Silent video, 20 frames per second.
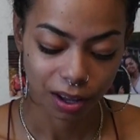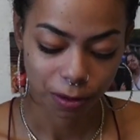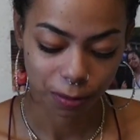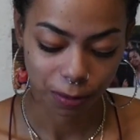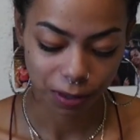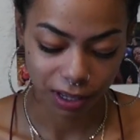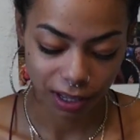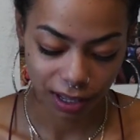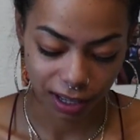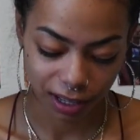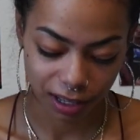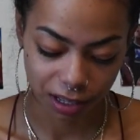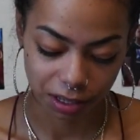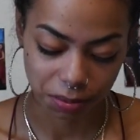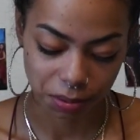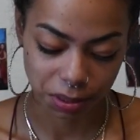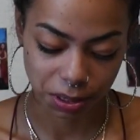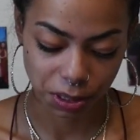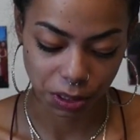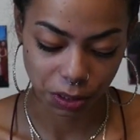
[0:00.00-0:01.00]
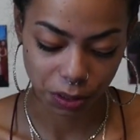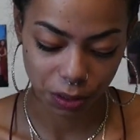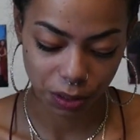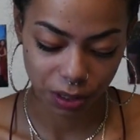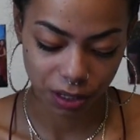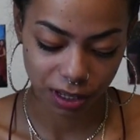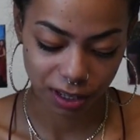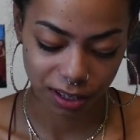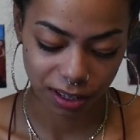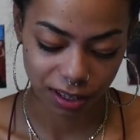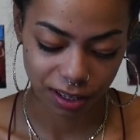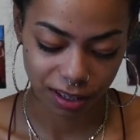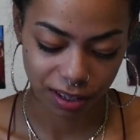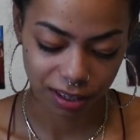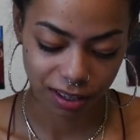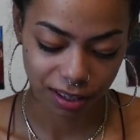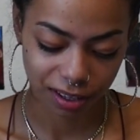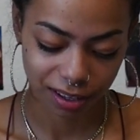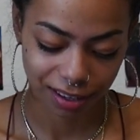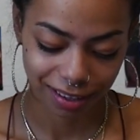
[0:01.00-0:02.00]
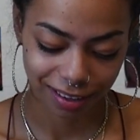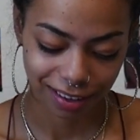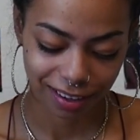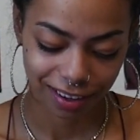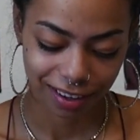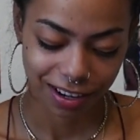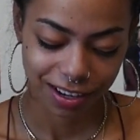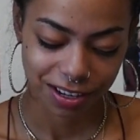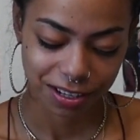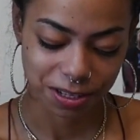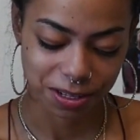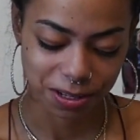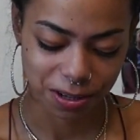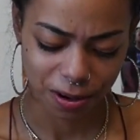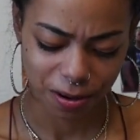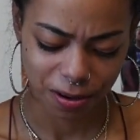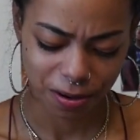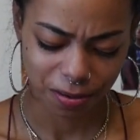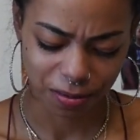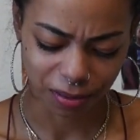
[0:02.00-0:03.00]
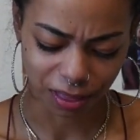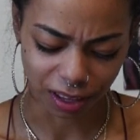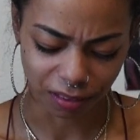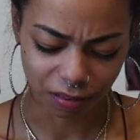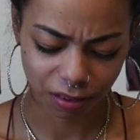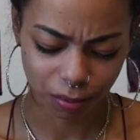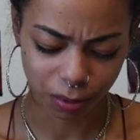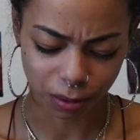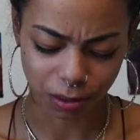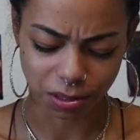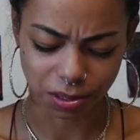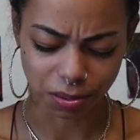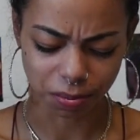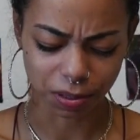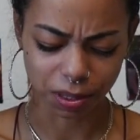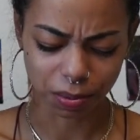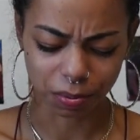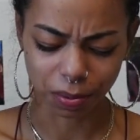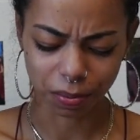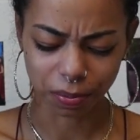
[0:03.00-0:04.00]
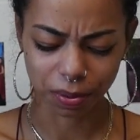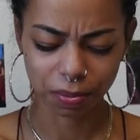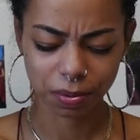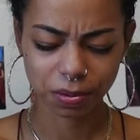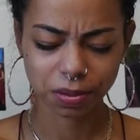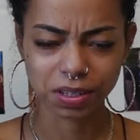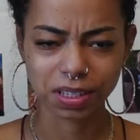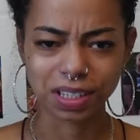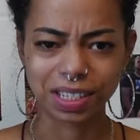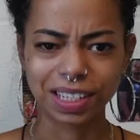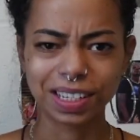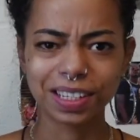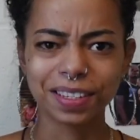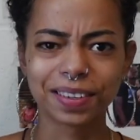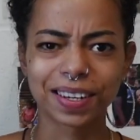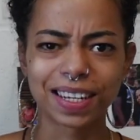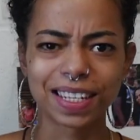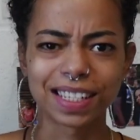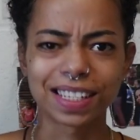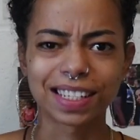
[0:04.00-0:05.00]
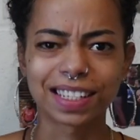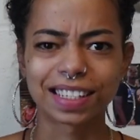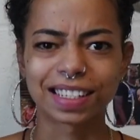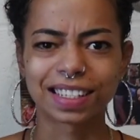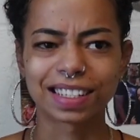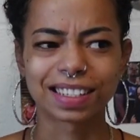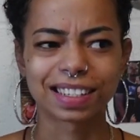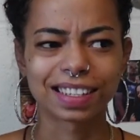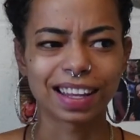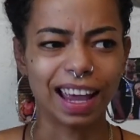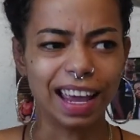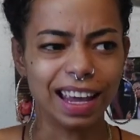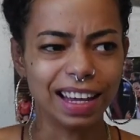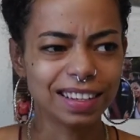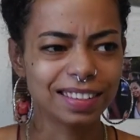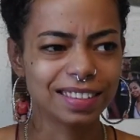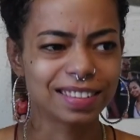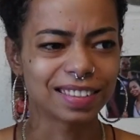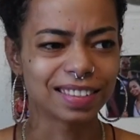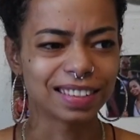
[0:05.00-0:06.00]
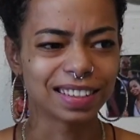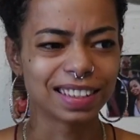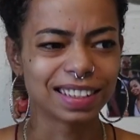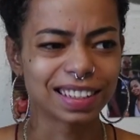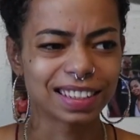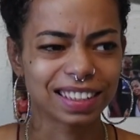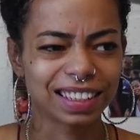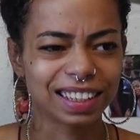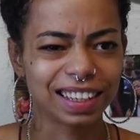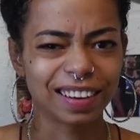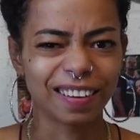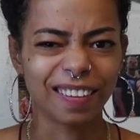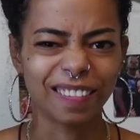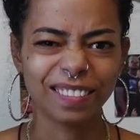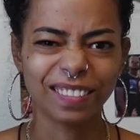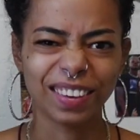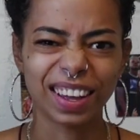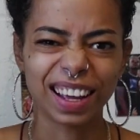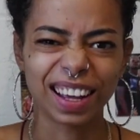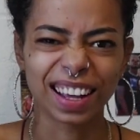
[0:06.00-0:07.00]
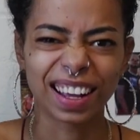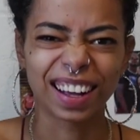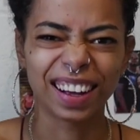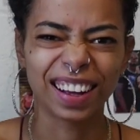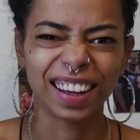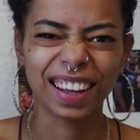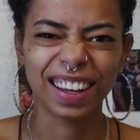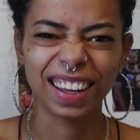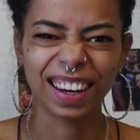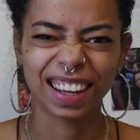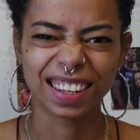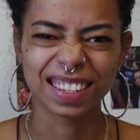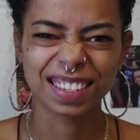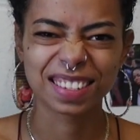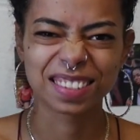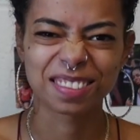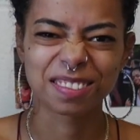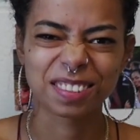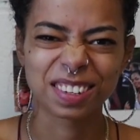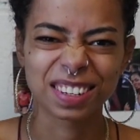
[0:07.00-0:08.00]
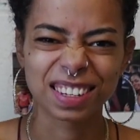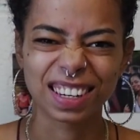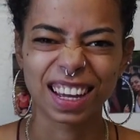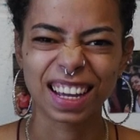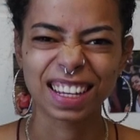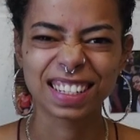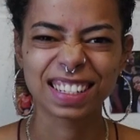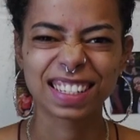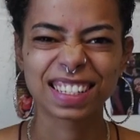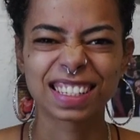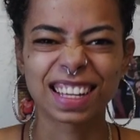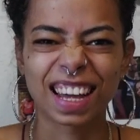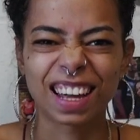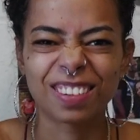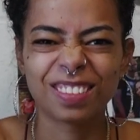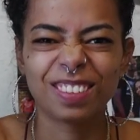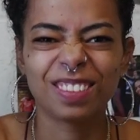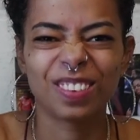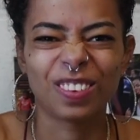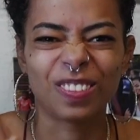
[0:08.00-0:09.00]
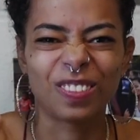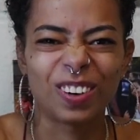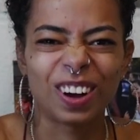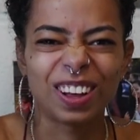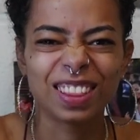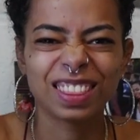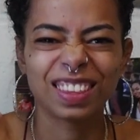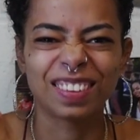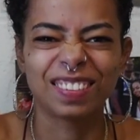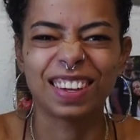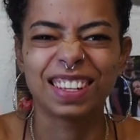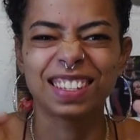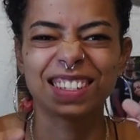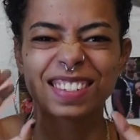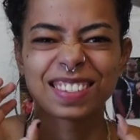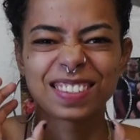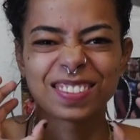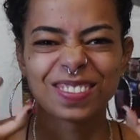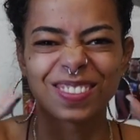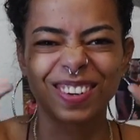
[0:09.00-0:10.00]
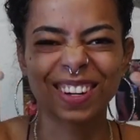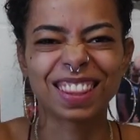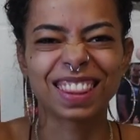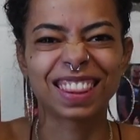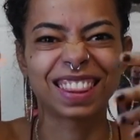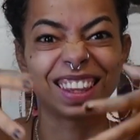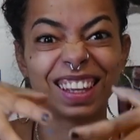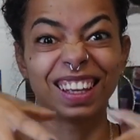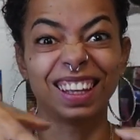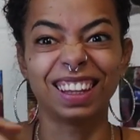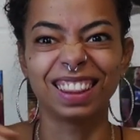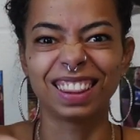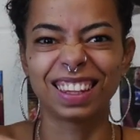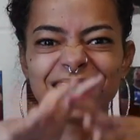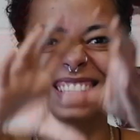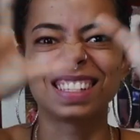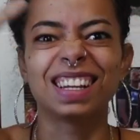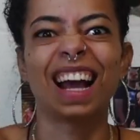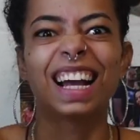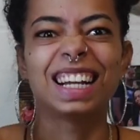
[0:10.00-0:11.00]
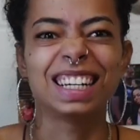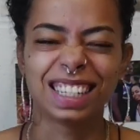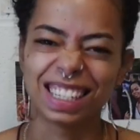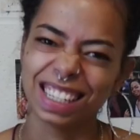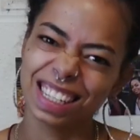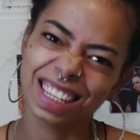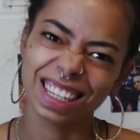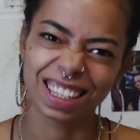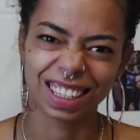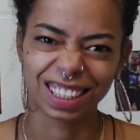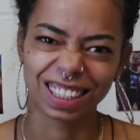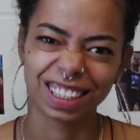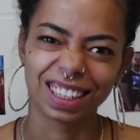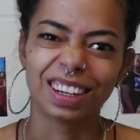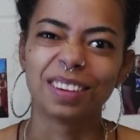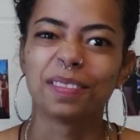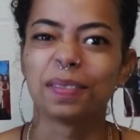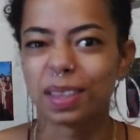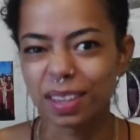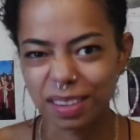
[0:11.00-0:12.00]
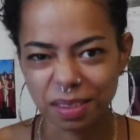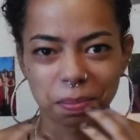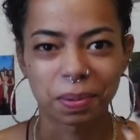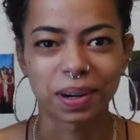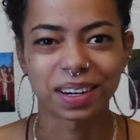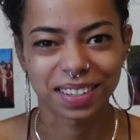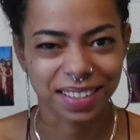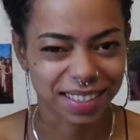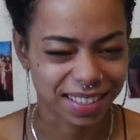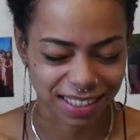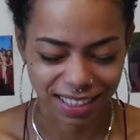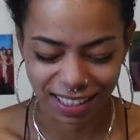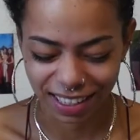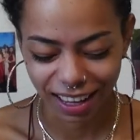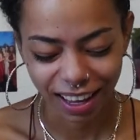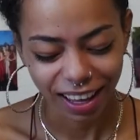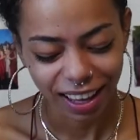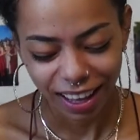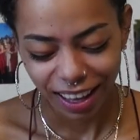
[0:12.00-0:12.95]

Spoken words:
Queen of Cups. You're so lovable to people. People just see you as this angel, and they're like, oh my god, I don't even want them. I just want the idea of this person.